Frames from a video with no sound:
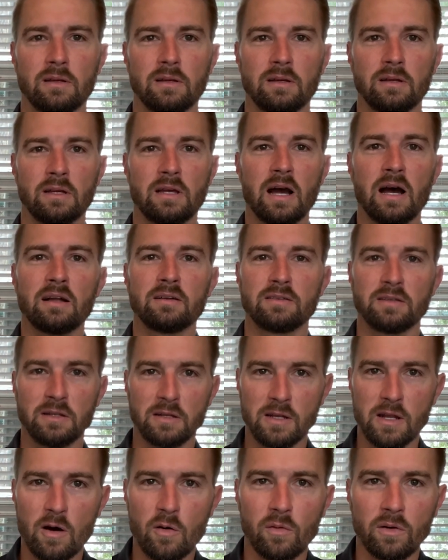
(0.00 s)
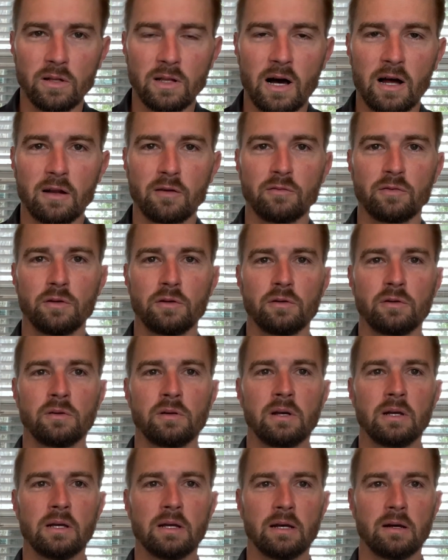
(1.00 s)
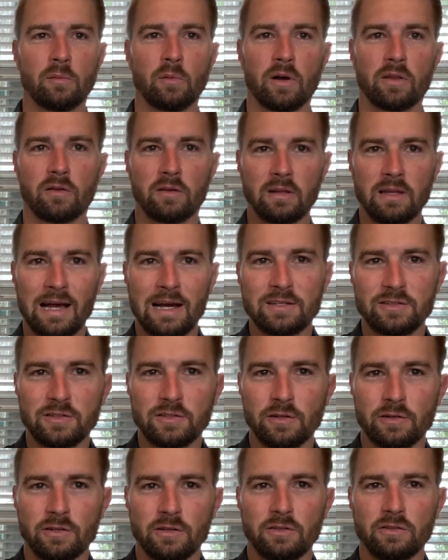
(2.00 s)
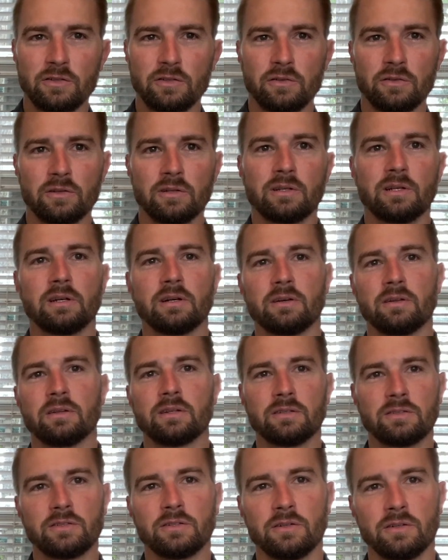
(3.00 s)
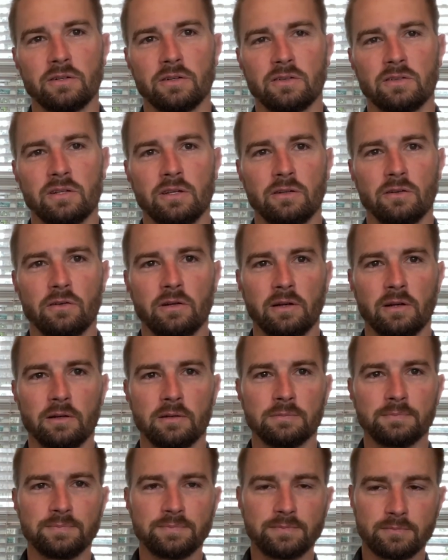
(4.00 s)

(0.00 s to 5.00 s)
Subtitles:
gotten to know a lot of you, whether last year in your junior year or this year in your senior year.